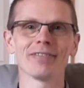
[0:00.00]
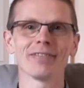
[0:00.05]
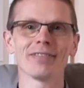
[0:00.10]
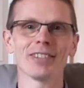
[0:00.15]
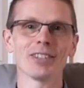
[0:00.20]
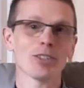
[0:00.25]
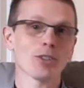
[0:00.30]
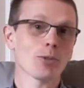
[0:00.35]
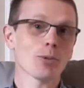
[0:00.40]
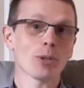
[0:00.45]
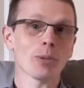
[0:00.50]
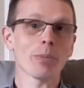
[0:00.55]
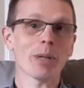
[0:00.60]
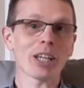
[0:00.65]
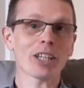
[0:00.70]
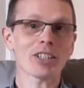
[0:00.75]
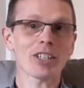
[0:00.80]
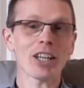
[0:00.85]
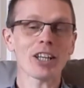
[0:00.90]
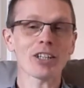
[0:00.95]
And so it
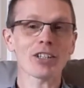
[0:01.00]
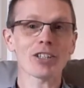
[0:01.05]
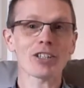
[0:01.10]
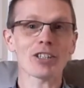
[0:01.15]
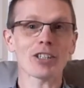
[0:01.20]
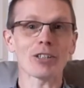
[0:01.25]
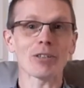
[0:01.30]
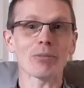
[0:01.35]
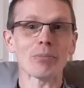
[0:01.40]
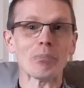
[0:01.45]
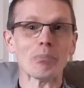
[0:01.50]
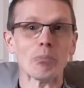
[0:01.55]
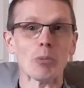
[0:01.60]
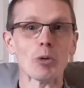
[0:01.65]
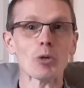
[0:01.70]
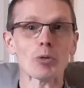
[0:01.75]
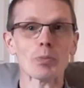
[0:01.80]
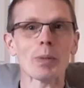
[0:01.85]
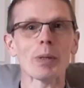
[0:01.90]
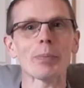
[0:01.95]
makes sense that
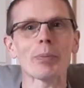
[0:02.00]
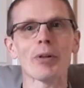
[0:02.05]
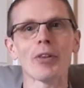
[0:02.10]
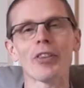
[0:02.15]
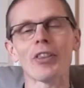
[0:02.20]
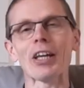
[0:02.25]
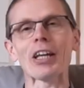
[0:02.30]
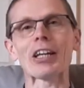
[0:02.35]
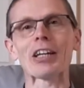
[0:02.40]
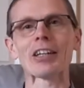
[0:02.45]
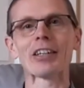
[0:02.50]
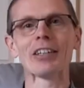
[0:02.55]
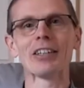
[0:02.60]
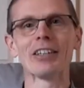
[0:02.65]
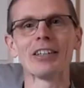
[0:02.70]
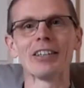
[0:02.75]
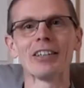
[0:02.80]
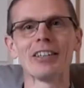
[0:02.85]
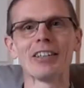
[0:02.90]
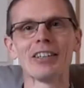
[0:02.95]
most people think
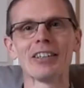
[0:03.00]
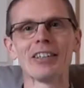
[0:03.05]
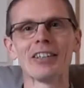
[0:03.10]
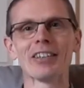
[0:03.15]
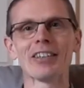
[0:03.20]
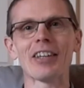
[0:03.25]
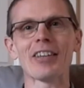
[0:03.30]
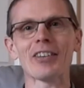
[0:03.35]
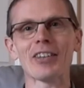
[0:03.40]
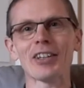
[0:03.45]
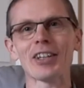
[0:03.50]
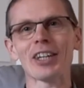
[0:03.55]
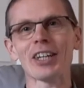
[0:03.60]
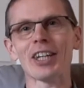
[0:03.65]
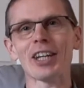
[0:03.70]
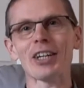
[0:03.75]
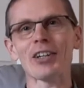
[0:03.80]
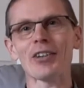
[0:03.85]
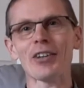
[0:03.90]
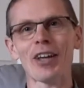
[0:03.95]
that they'll get
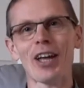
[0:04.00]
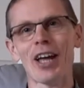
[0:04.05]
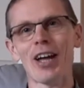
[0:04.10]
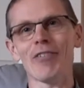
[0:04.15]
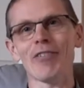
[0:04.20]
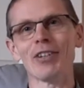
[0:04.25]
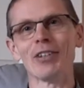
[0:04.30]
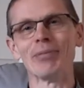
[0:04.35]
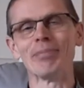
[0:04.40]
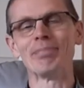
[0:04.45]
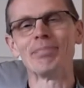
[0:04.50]
into heaven.